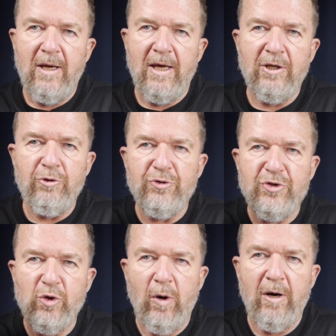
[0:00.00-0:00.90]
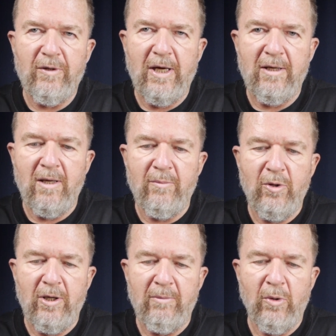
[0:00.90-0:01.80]
and then you square that
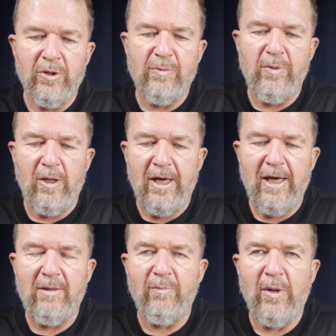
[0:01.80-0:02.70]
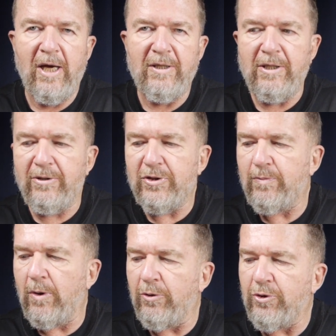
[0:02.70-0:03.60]
number and multiply it by the
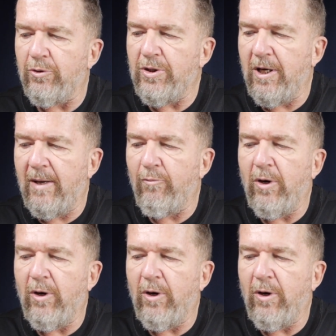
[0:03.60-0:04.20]
exposure time